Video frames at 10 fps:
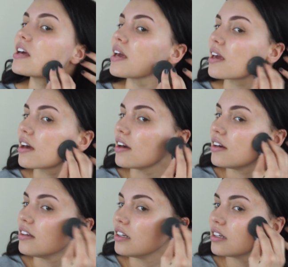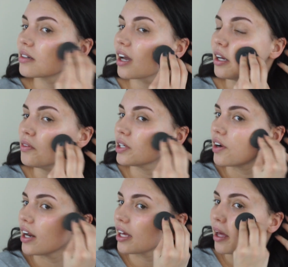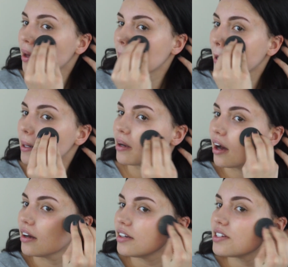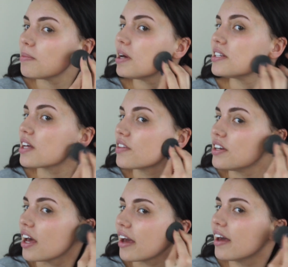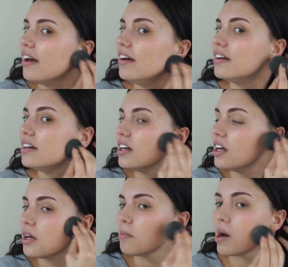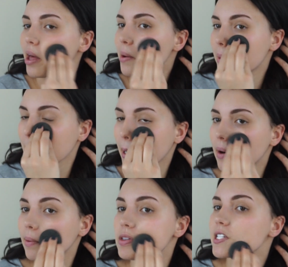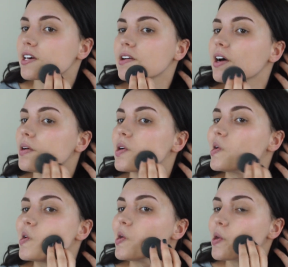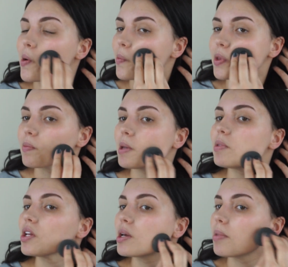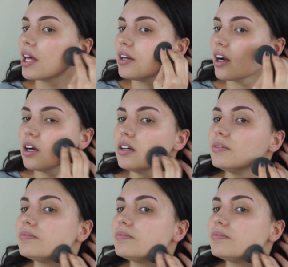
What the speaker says: And kind of regretting it, kind of not. It depends on the day. But right now, I'm just going to go in with my Beauty Blender.